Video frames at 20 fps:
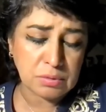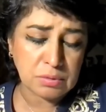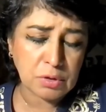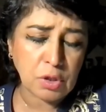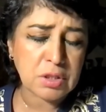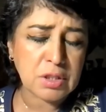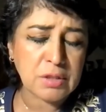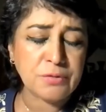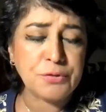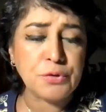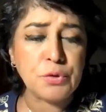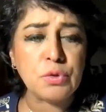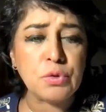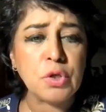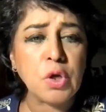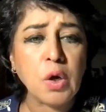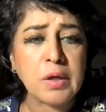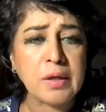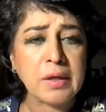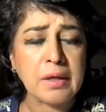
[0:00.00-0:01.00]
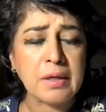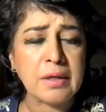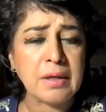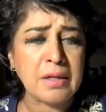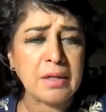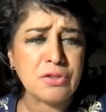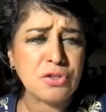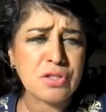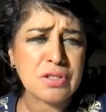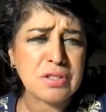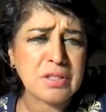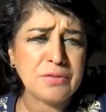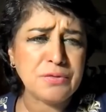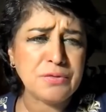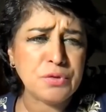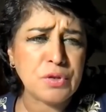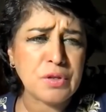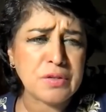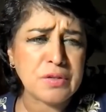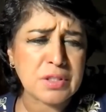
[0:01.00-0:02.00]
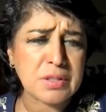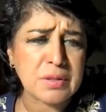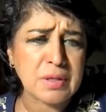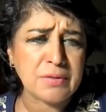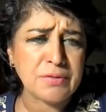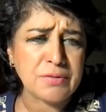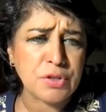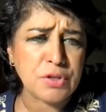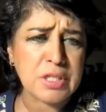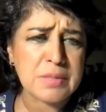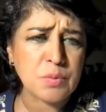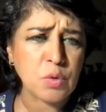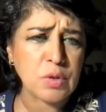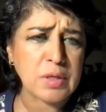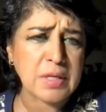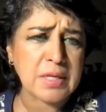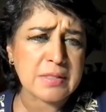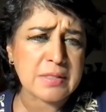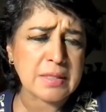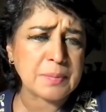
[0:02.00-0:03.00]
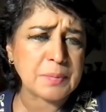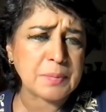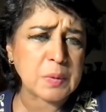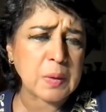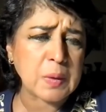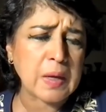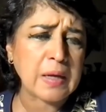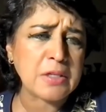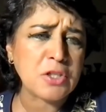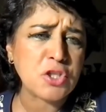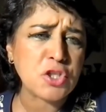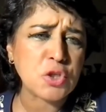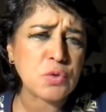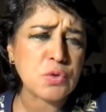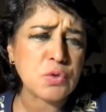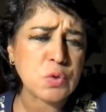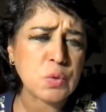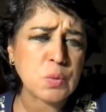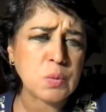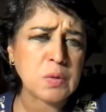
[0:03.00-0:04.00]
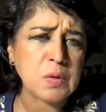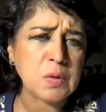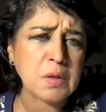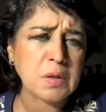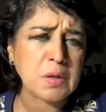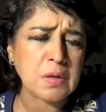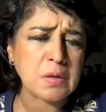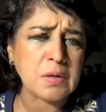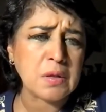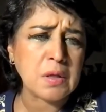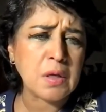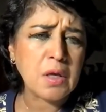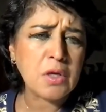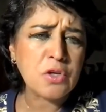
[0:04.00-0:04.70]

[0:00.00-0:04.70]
got a few knocking. I'll just give you a very small example. I chose to work on